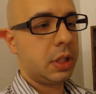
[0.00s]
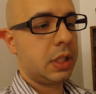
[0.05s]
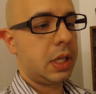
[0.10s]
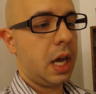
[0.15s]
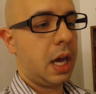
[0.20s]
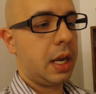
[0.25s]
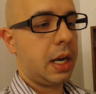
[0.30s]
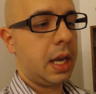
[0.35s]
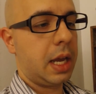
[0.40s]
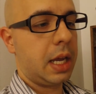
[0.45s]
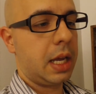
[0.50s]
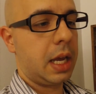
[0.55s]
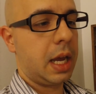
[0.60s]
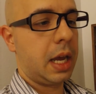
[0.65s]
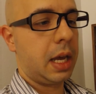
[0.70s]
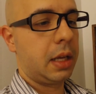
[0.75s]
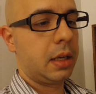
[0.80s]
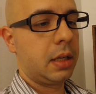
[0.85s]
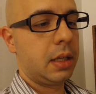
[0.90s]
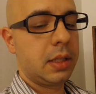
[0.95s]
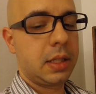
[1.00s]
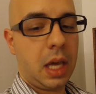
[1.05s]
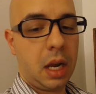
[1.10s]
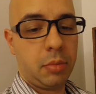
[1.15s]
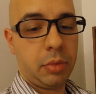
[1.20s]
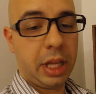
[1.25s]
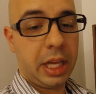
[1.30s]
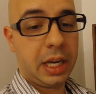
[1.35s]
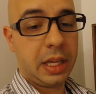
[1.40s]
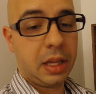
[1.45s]
It's got
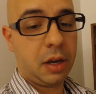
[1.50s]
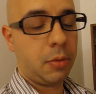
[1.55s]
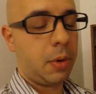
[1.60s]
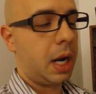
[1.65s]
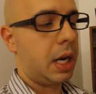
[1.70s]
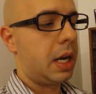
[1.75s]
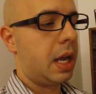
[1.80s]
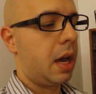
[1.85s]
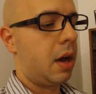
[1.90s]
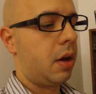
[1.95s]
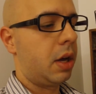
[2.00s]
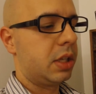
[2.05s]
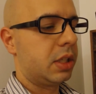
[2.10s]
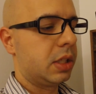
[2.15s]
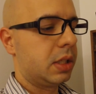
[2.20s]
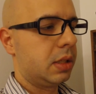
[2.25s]
a blade in there right now.